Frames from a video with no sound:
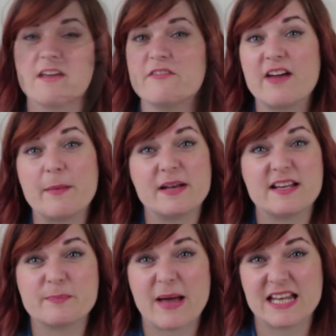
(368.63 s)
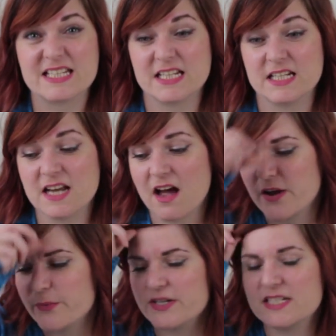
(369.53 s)
Fabulous pattern.
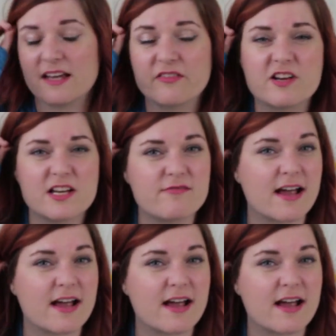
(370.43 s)
I would definitely